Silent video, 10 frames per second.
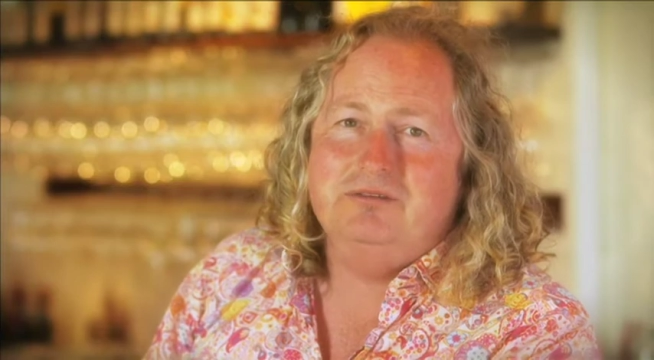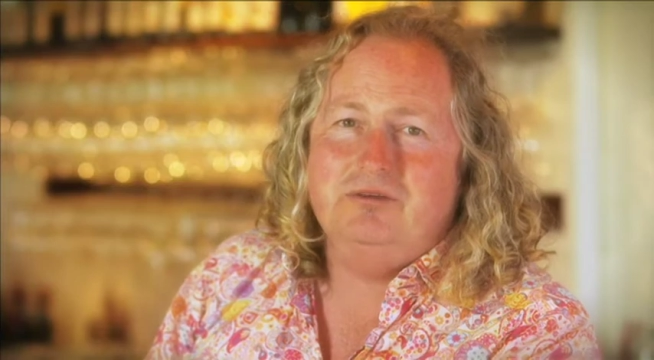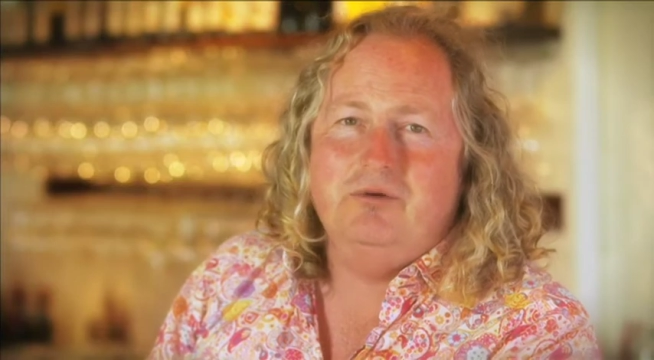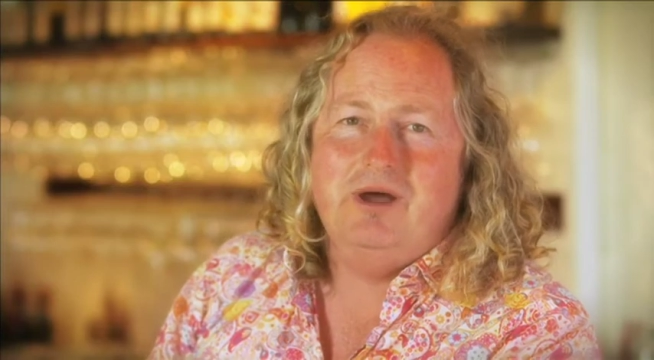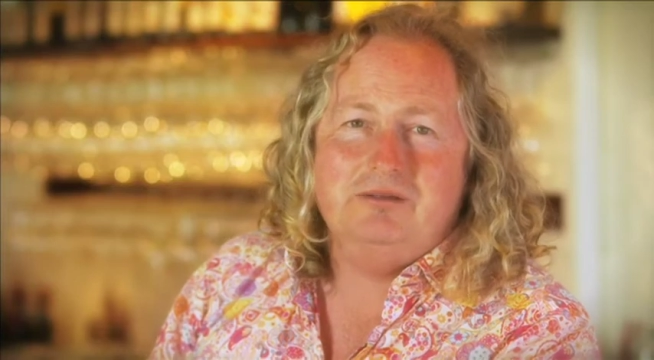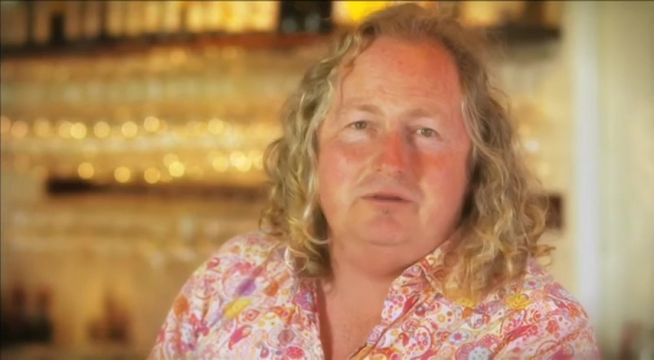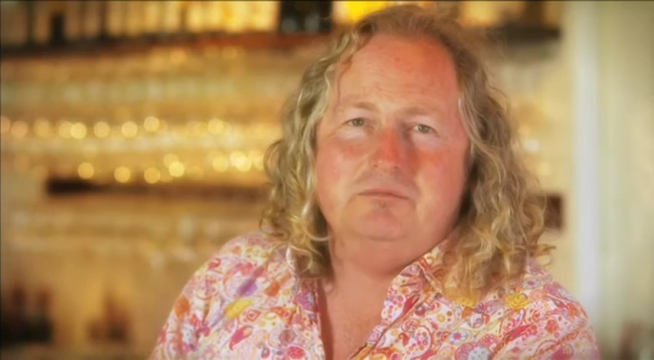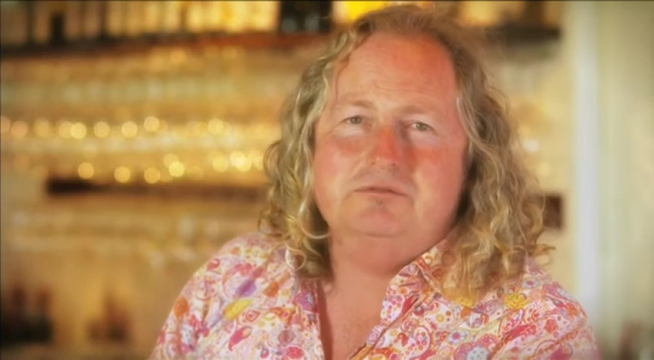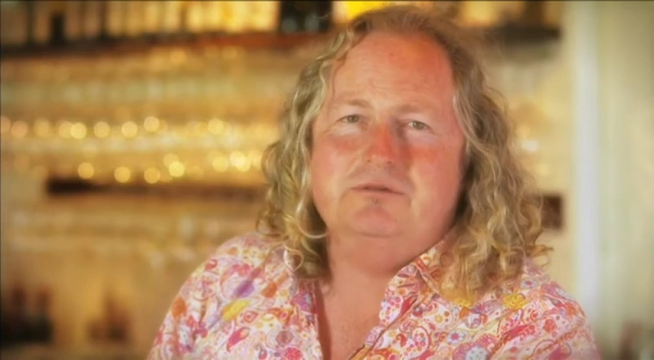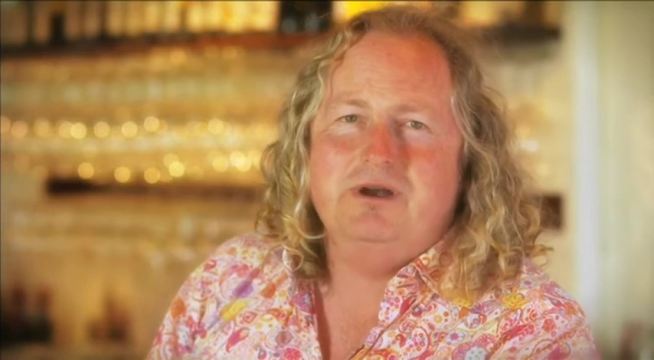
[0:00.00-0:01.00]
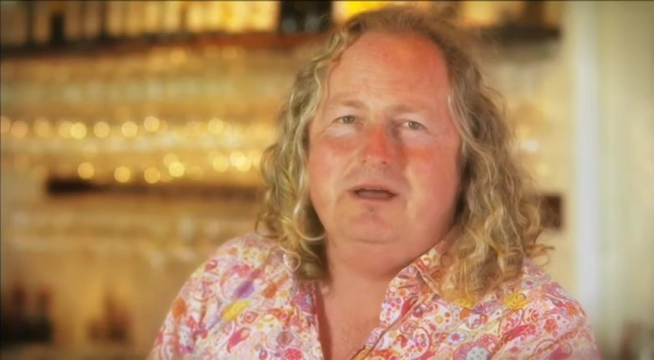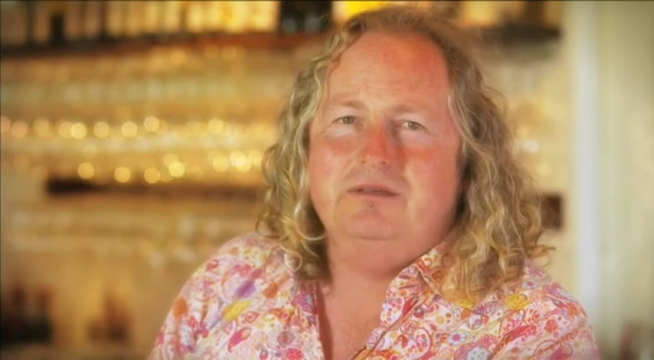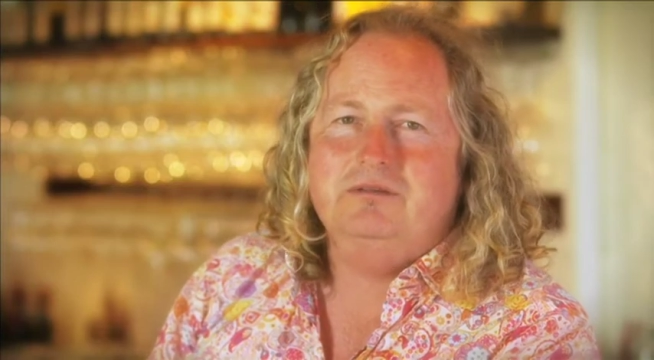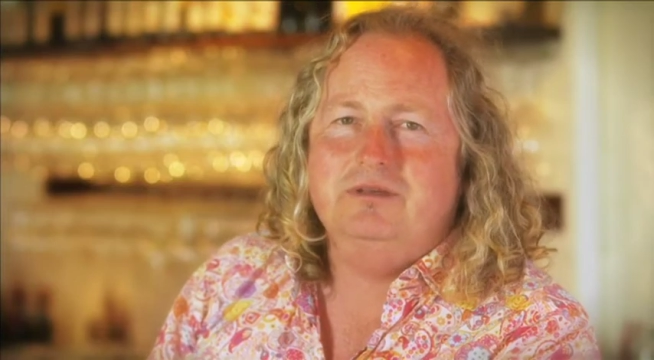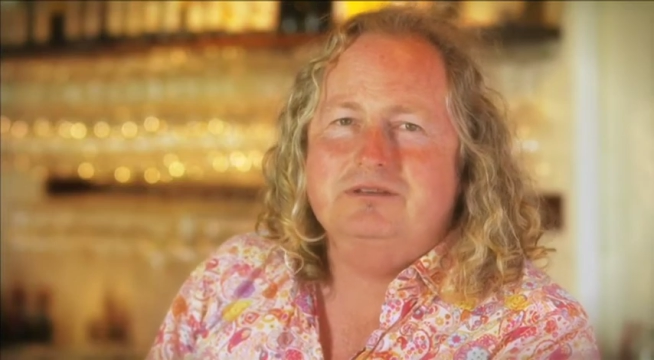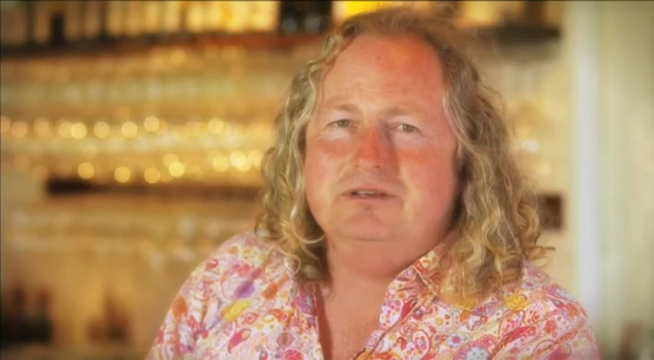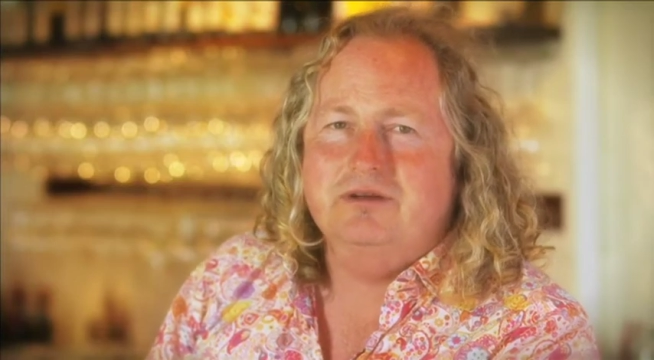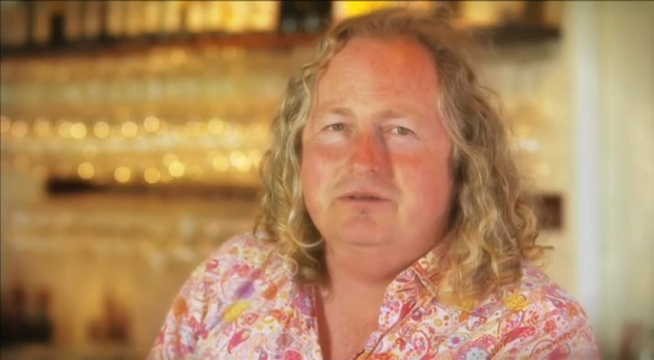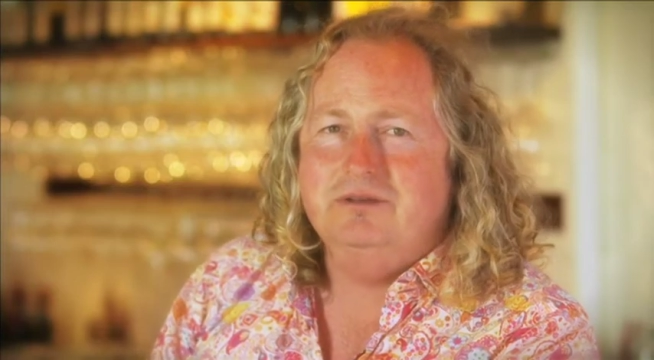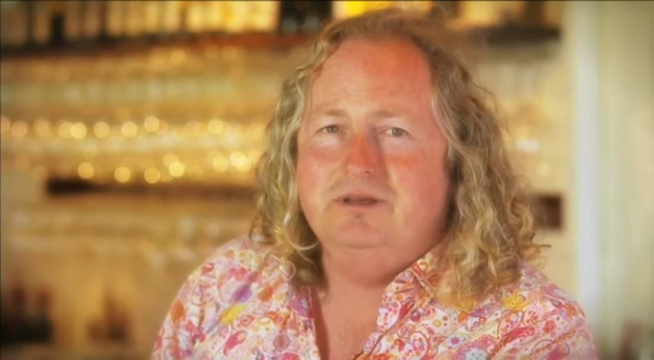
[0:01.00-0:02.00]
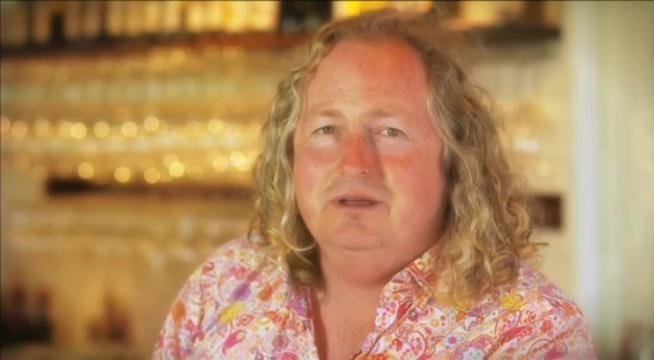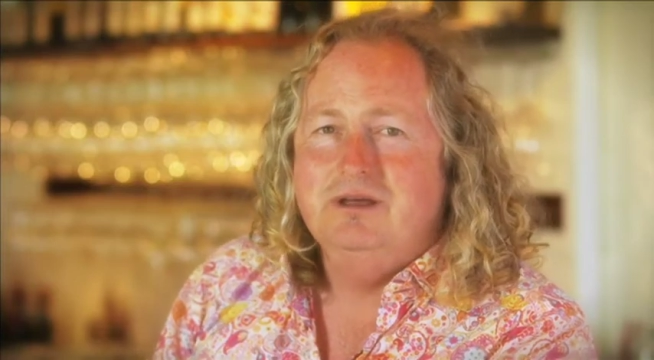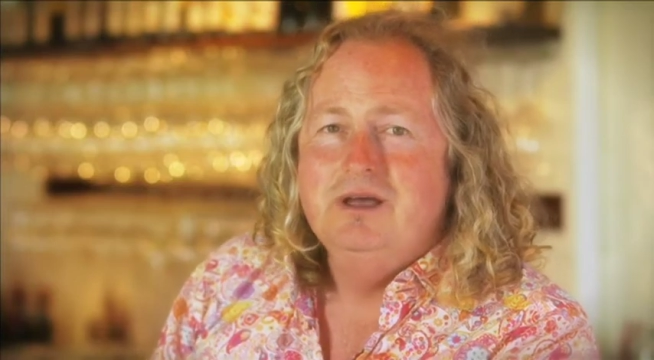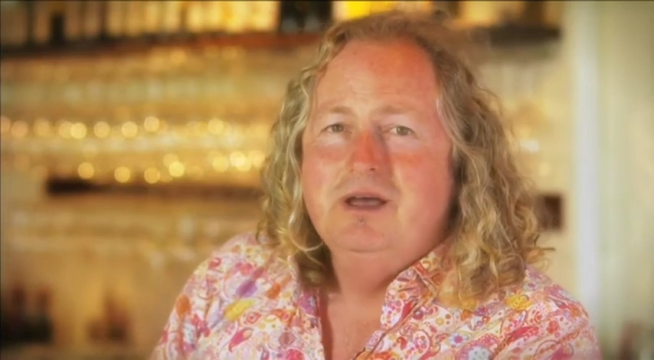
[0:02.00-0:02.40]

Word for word: So our top Shiraz actually goes in here.